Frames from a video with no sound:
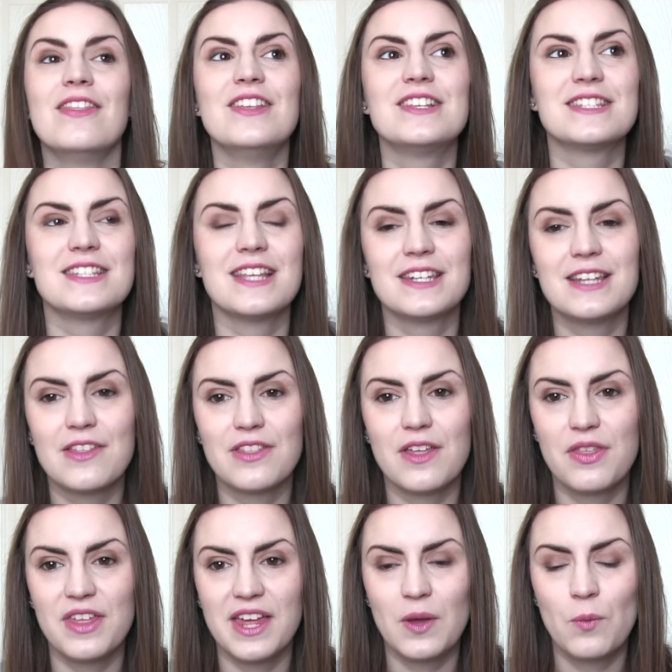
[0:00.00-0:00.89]
This is
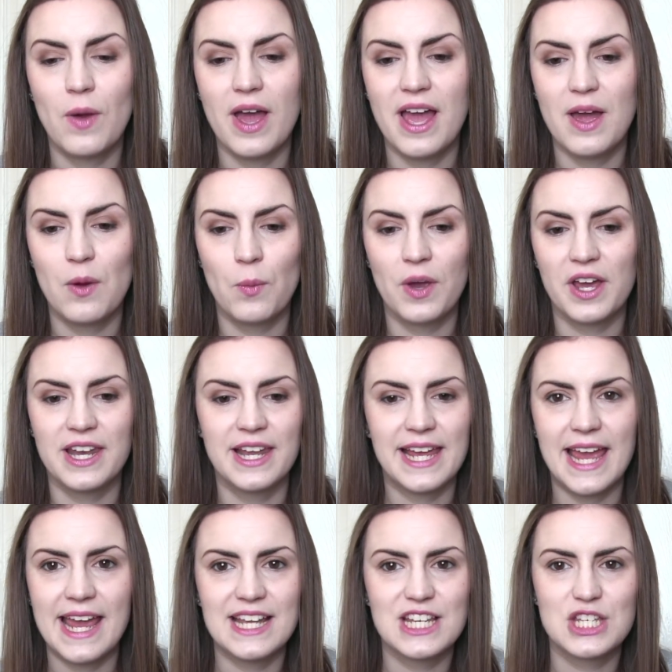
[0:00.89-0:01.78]
another thing where we're
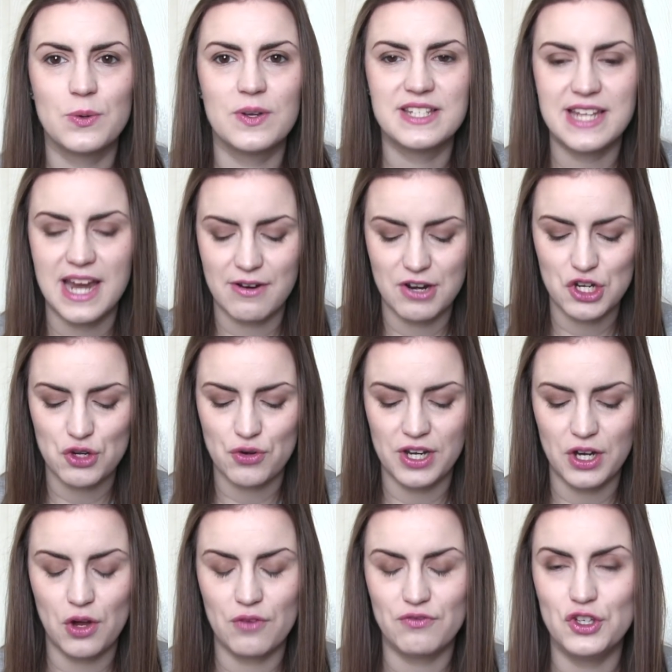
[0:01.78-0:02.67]
going to get into a
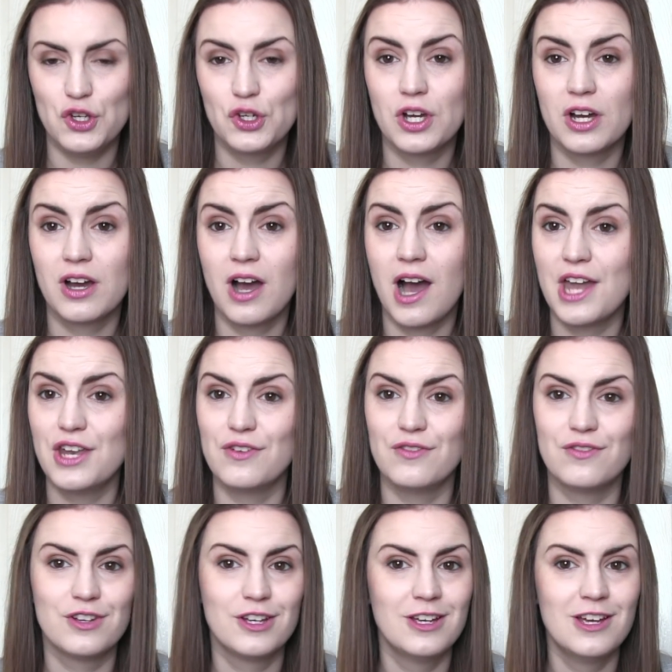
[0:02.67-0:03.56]
territory of you can kind
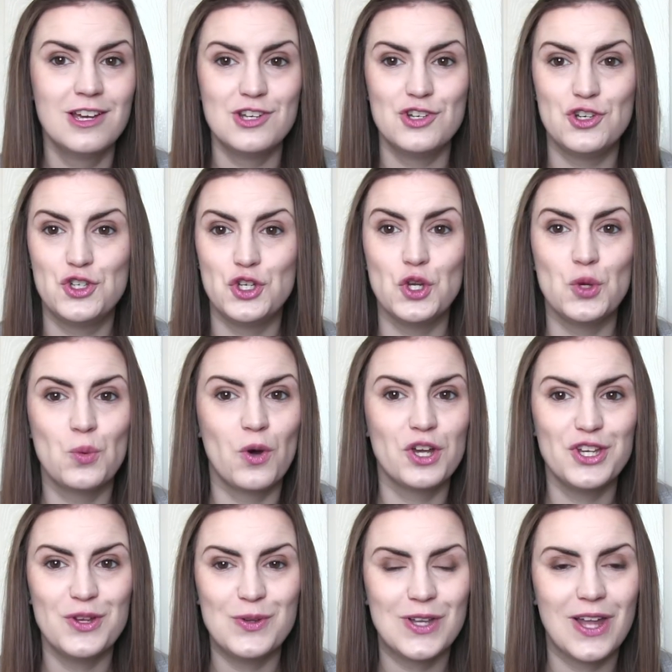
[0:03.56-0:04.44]
of do
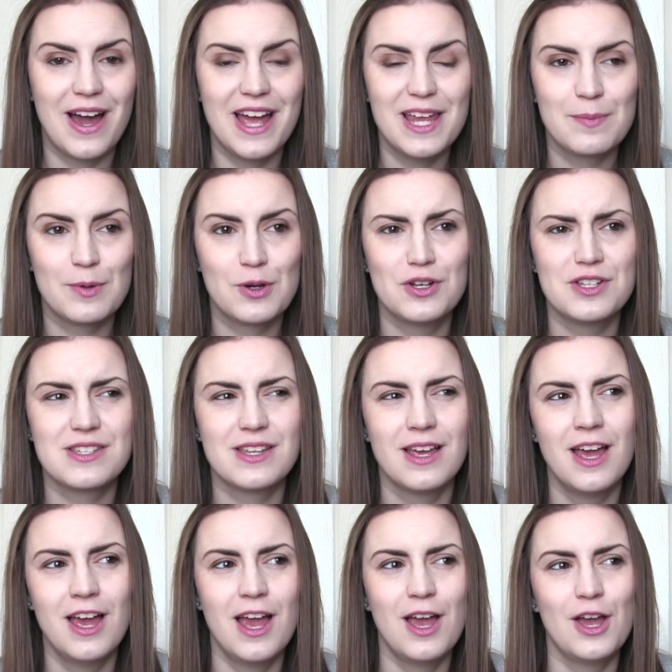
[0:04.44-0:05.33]
what you like,
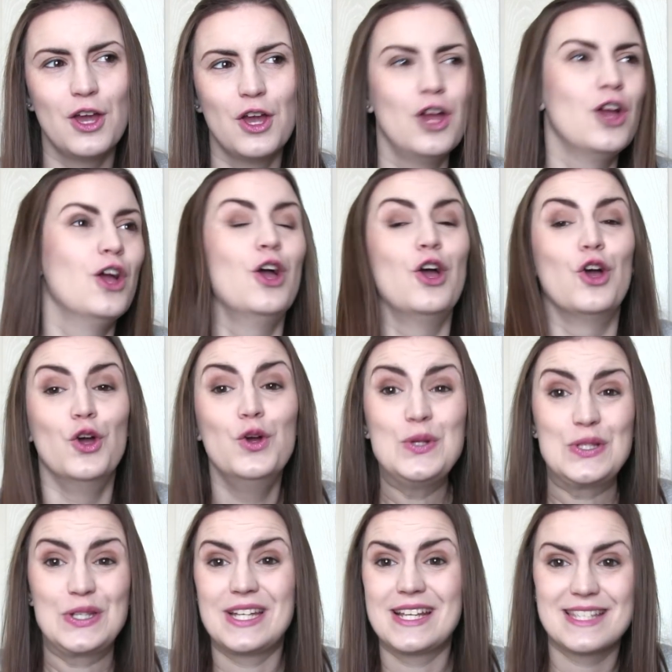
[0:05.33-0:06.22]
because
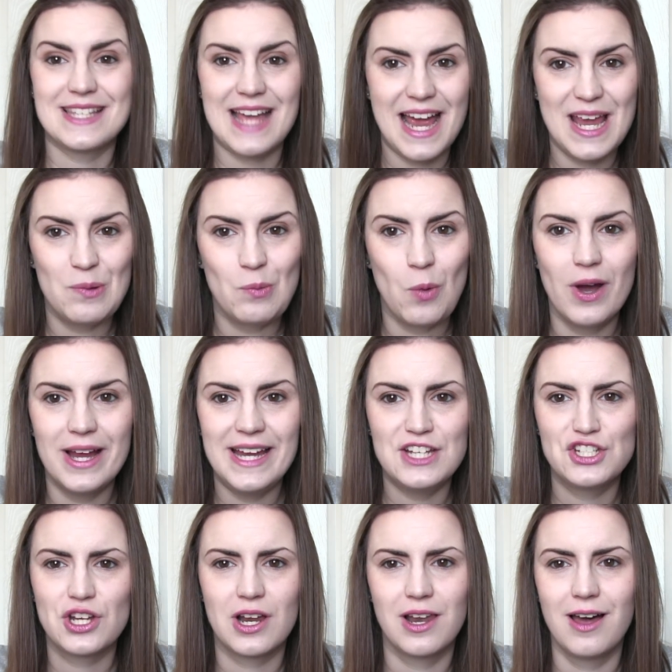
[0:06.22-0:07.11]
who's going to say what
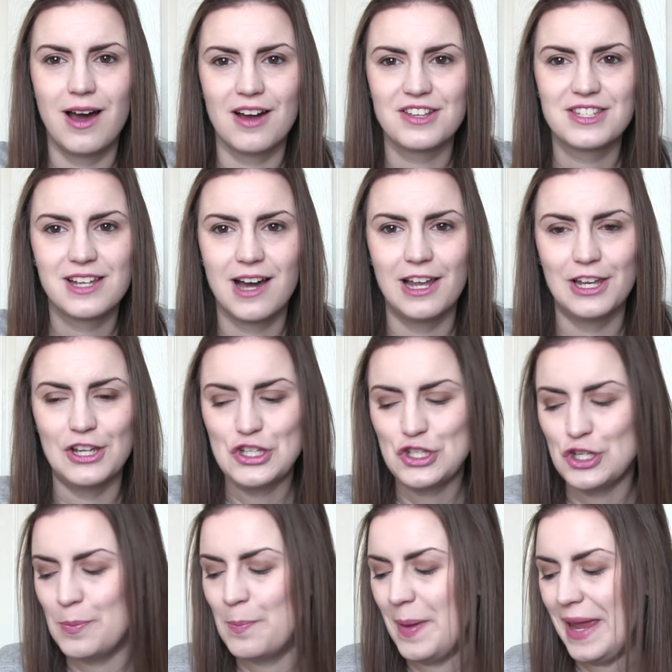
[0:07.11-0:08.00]
each class colour
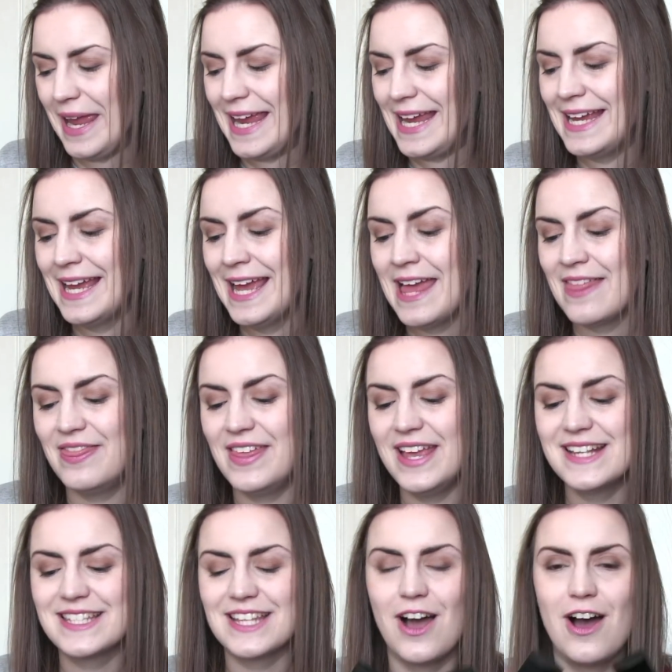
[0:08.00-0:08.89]
should be?
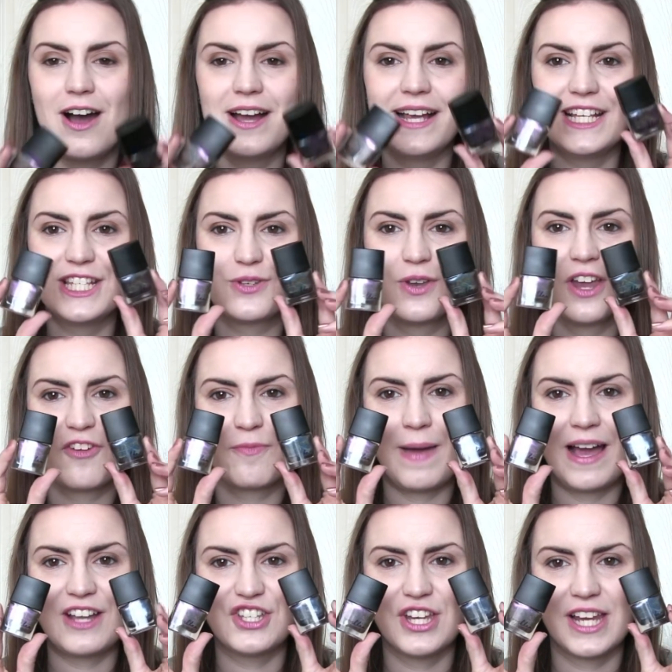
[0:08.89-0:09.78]
These are History
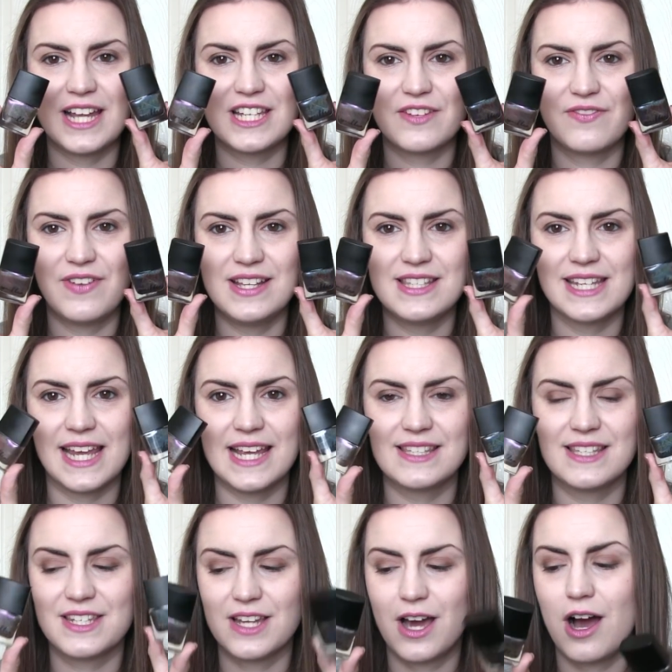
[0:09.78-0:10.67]
of Magic and Defence
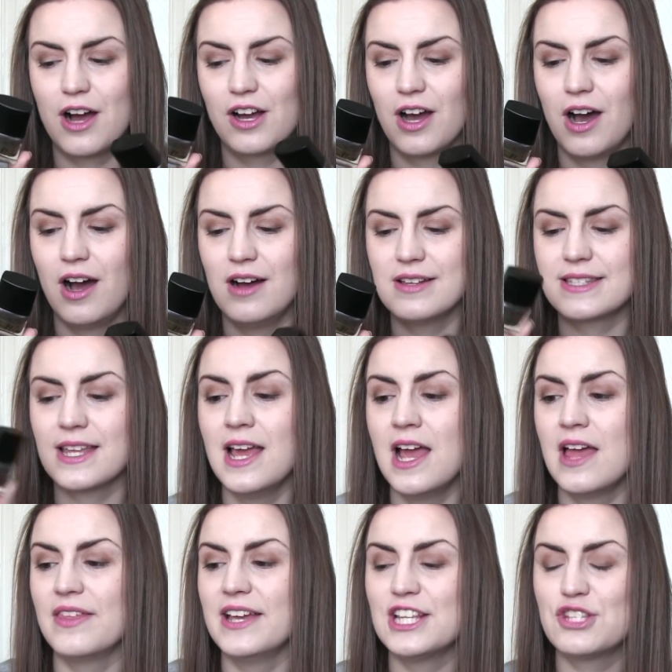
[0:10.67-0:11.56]
Against the Dark Arts.
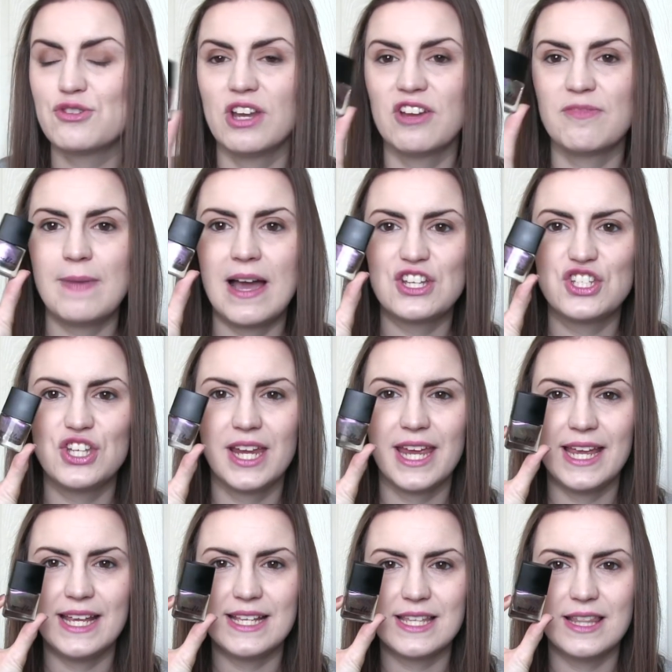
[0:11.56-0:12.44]
The History of
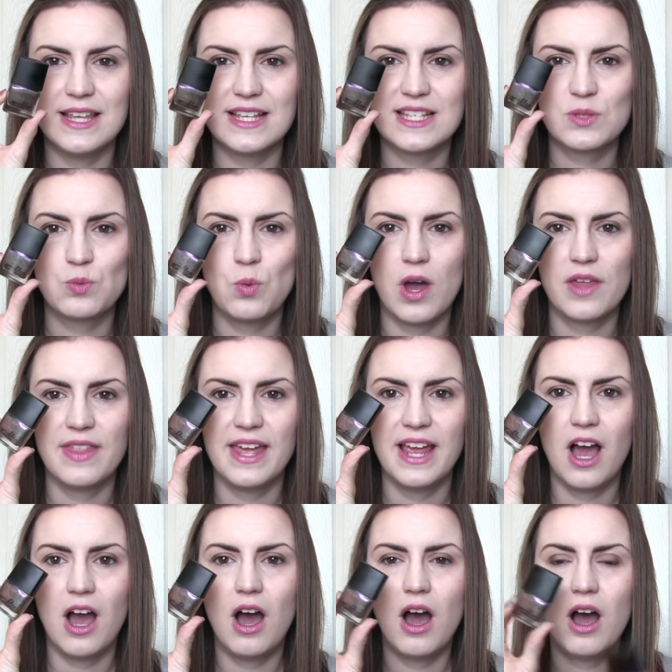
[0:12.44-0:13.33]
Magic is this one.
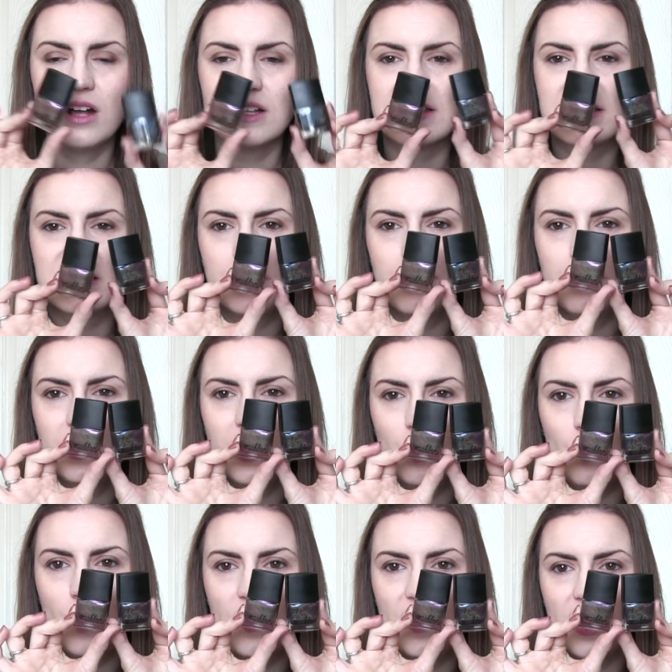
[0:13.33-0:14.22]
They are
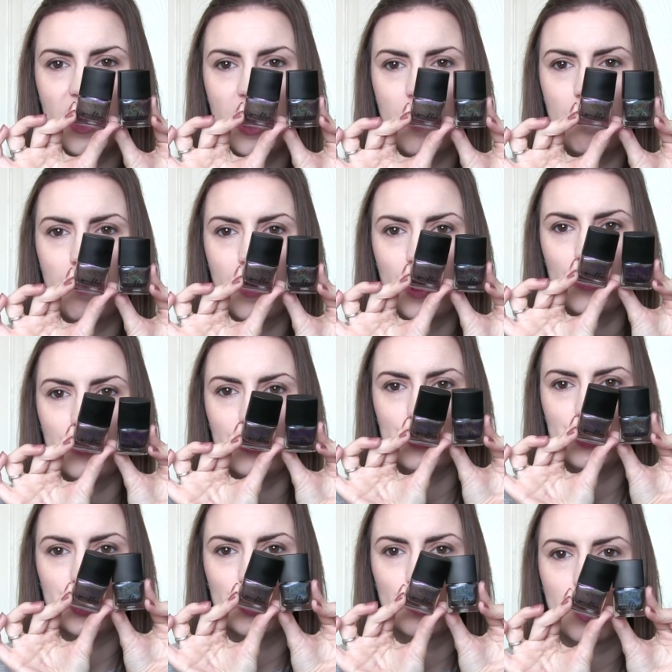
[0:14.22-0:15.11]
similar where they are
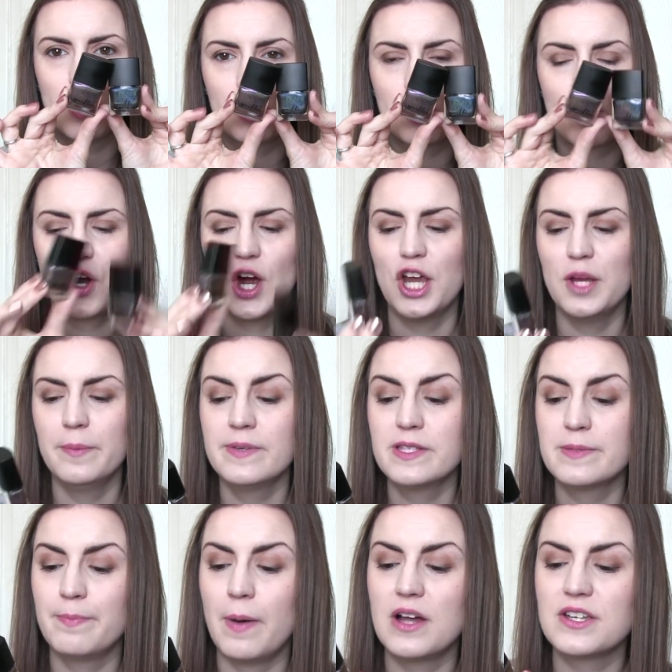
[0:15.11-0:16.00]
both
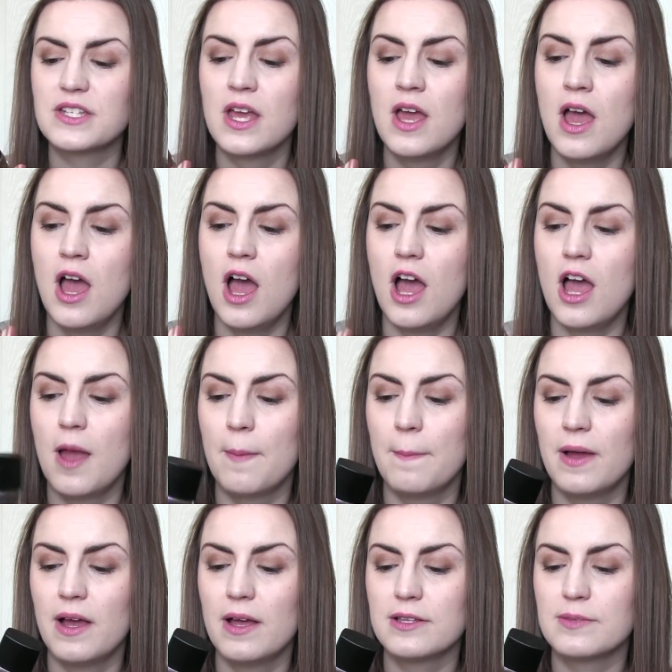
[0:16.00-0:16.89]
duochromes, but
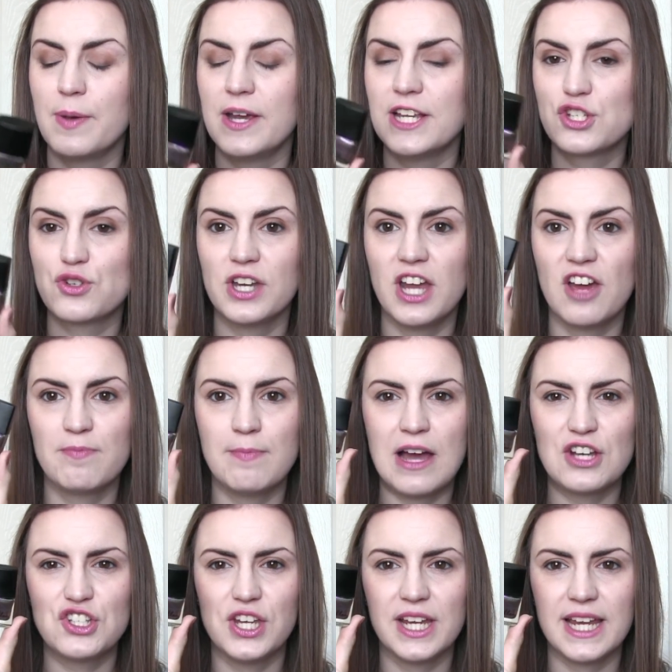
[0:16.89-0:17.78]
History of
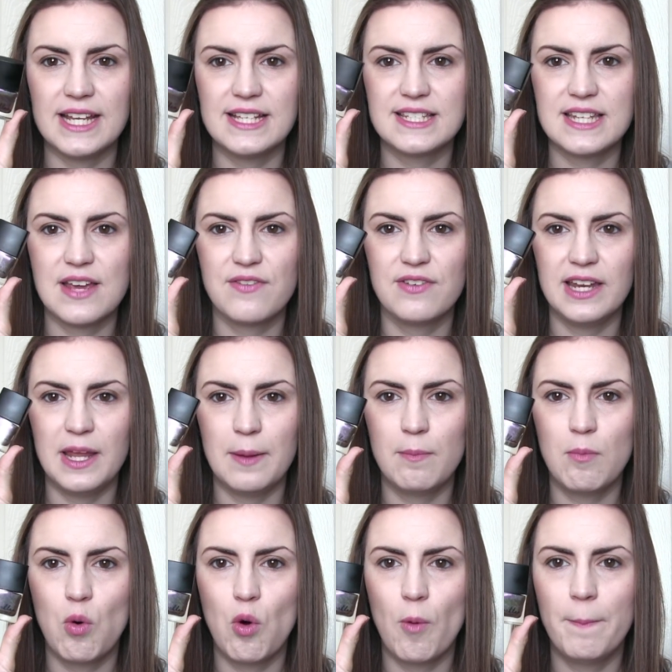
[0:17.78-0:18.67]
Magic is
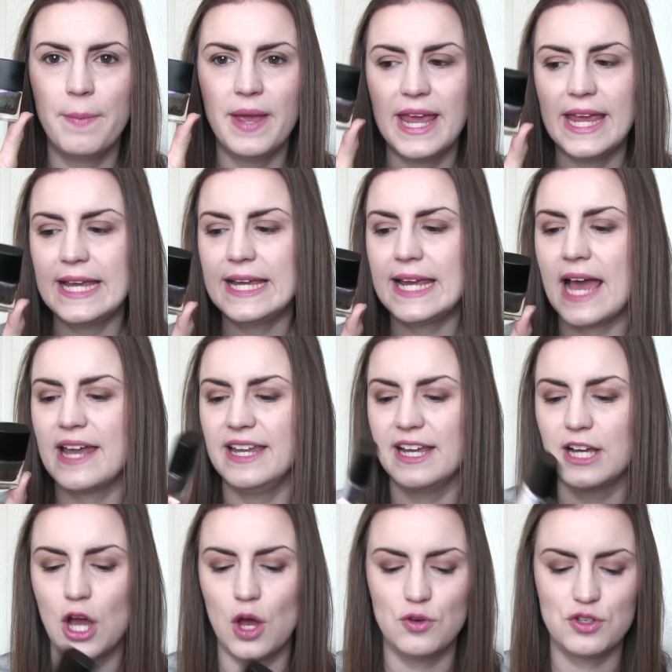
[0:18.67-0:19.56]
definitely more pink
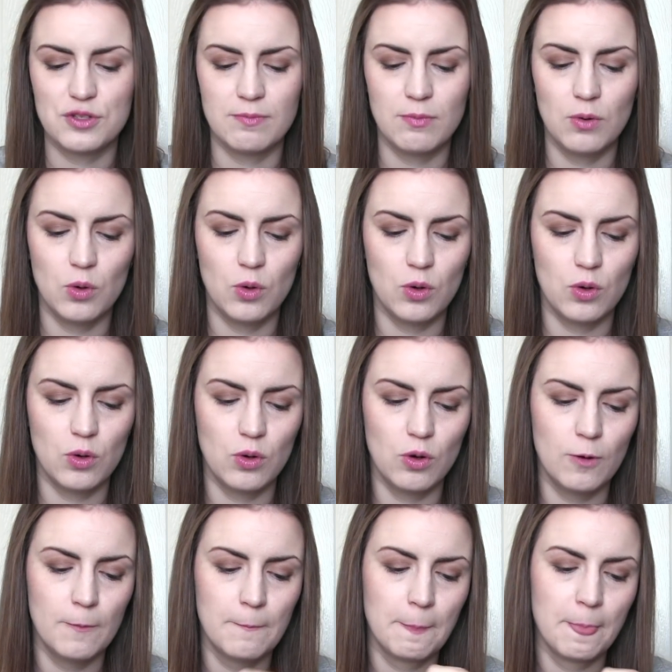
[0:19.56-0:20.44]
and it goes
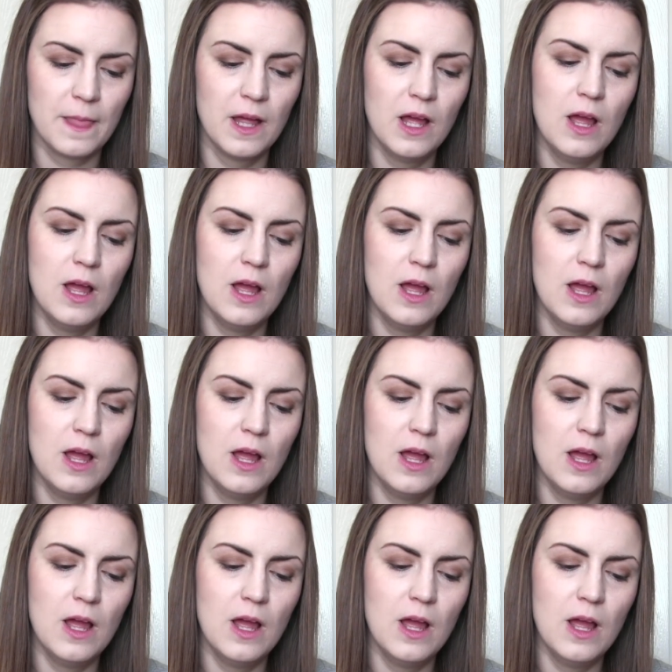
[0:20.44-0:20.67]
more